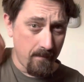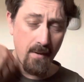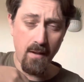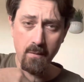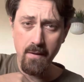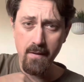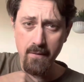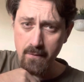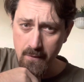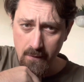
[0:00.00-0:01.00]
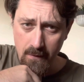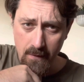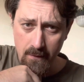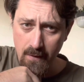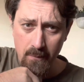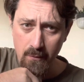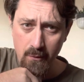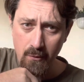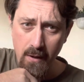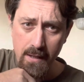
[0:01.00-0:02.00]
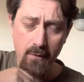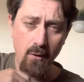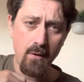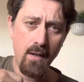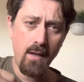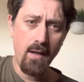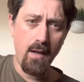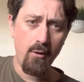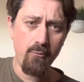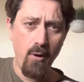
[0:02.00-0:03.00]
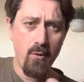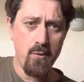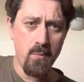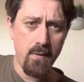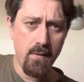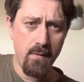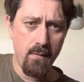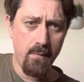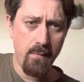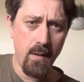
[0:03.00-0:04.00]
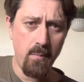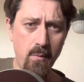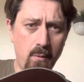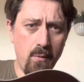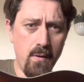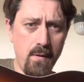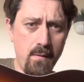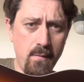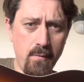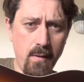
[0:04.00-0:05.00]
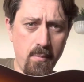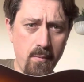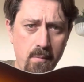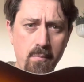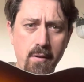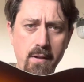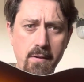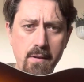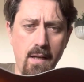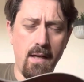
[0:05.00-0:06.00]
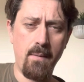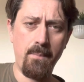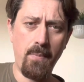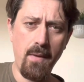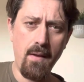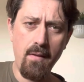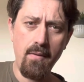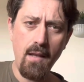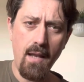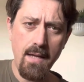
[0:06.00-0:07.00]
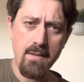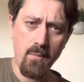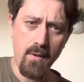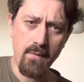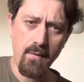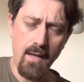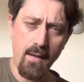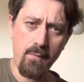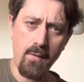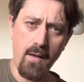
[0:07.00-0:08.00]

you know, it's just, it sounds great. It's got a rosewood fingerboard, fretboard and bridge. The later ones have